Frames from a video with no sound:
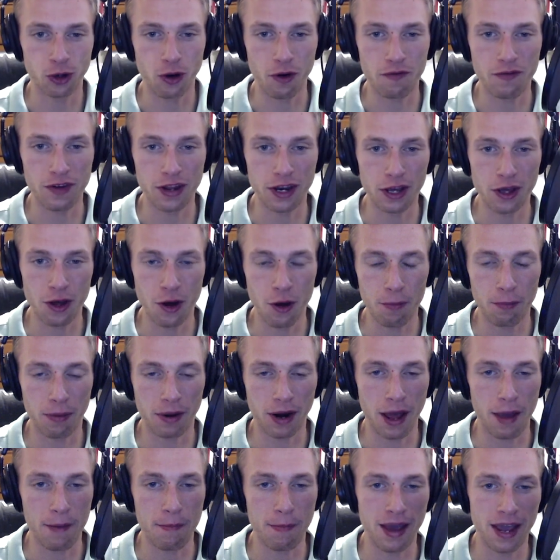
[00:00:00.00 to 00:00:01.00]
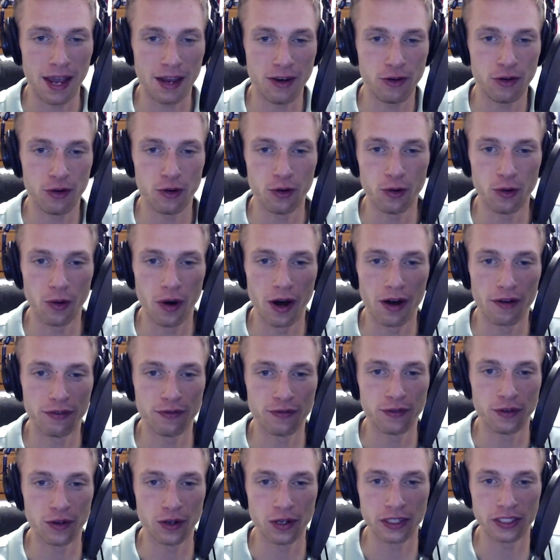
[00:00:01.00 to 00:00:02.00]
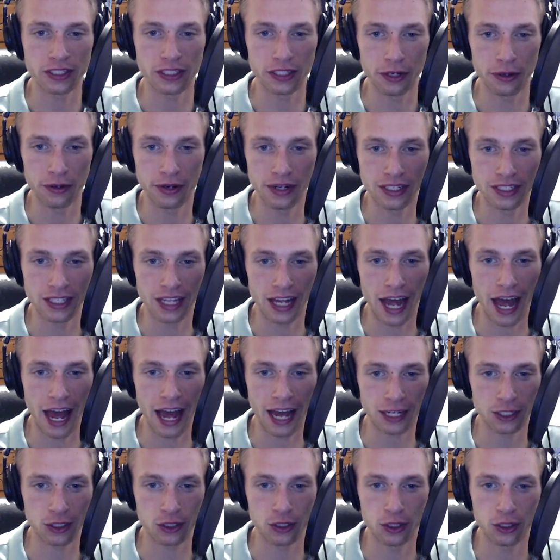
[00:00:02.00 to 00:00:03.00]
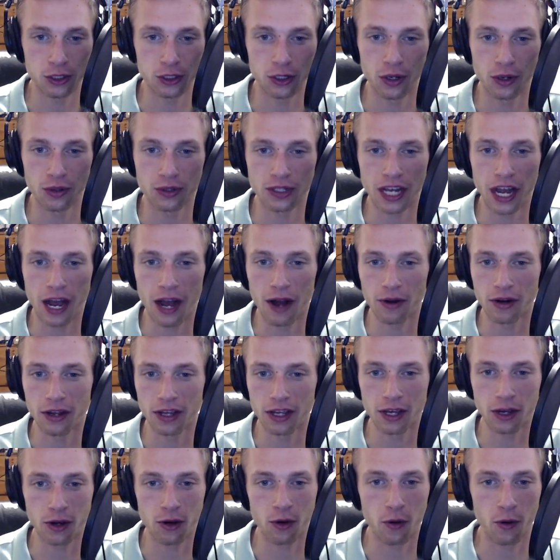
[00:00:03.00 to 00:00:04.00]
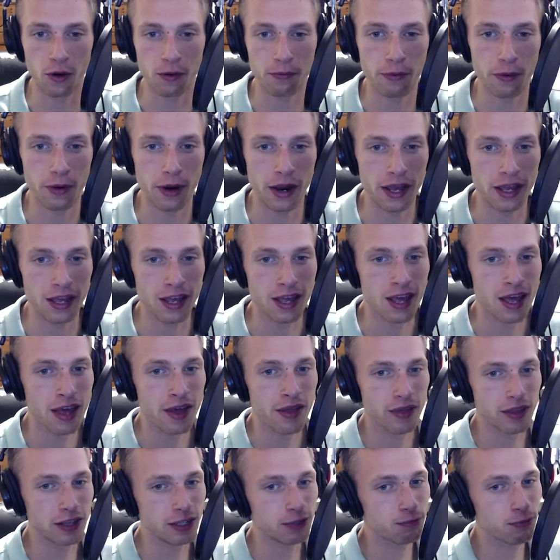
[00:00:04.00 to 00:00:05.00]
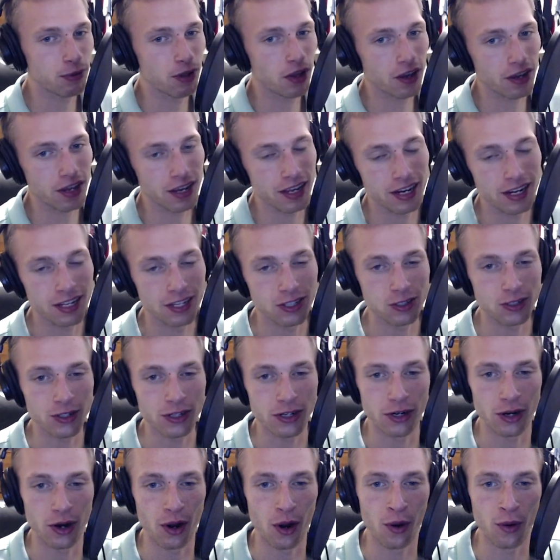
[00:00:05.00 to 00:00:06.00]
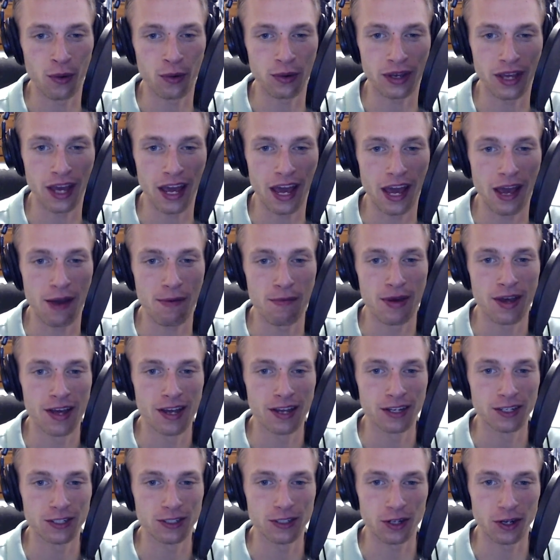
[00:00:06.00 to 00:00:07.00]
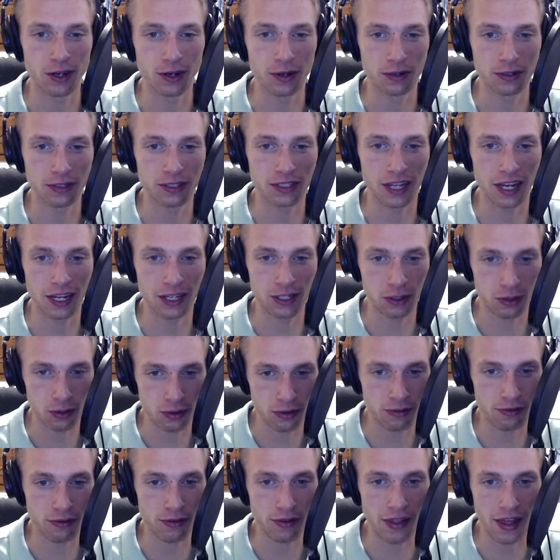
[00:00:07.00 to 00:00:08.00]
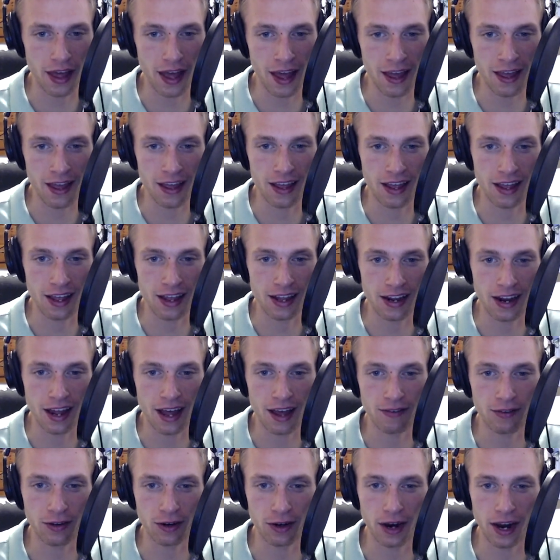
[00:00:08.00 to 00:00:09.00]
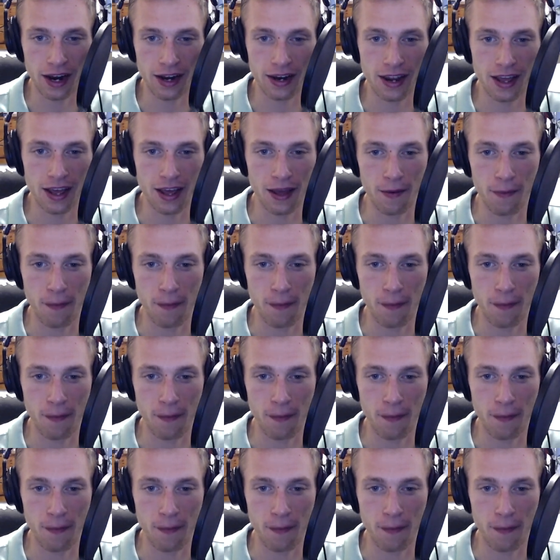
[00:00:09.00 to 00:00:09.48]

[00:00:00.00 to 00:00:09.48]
video, but I may do a full series that actually shows how to incorporate this plugin into your own game. So stay tuned for that, and have a great day.